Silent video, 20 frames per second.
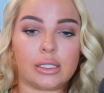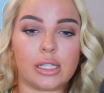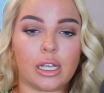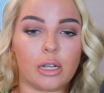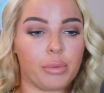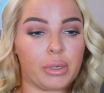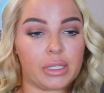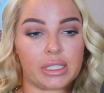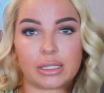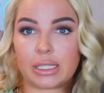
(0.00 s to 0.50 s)
their
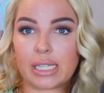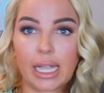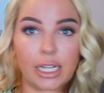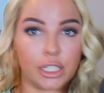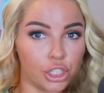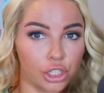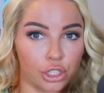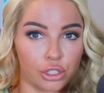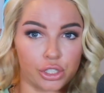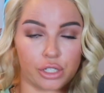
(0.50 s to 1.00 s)

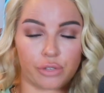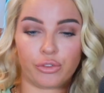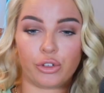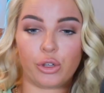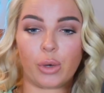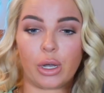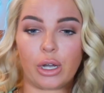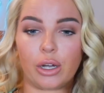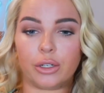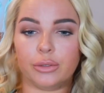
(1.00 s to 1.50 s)
potentials, if you
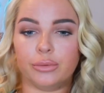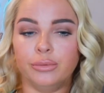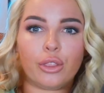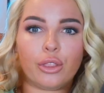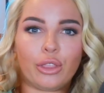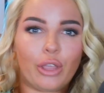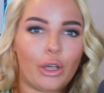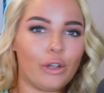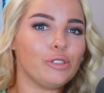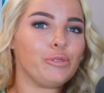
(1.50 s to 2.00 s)
will,
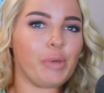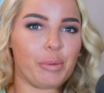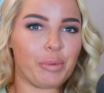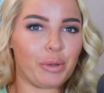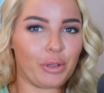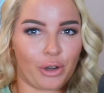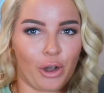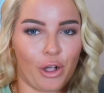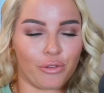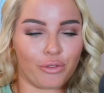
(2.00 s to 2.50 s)
those people
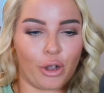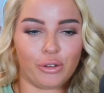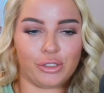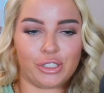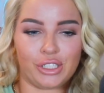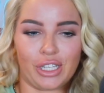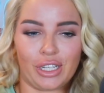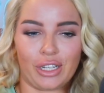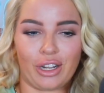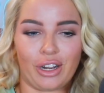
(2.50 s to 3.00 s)
are all
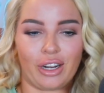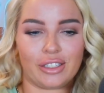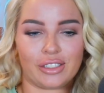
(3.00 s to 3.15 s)
roasting her.